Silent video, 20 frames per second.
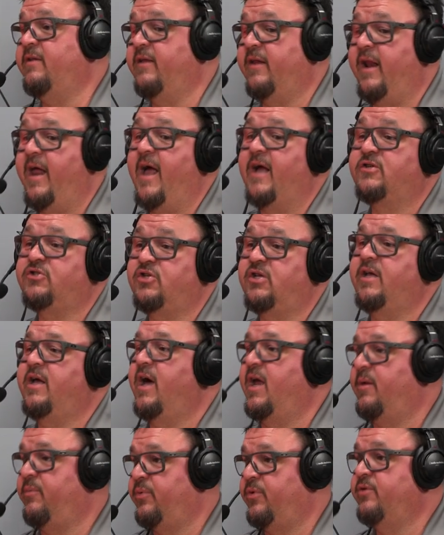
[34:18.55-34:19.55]
that actually
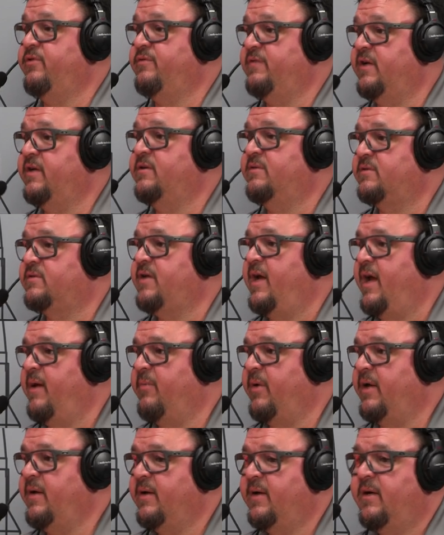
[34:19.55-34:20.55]
got approved into
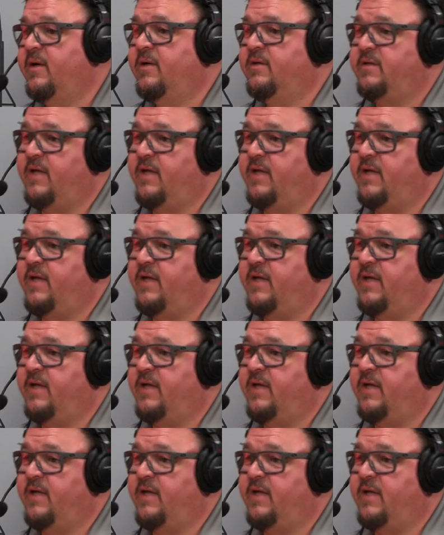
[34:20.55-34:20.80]
SAAMI. Mm-hmm.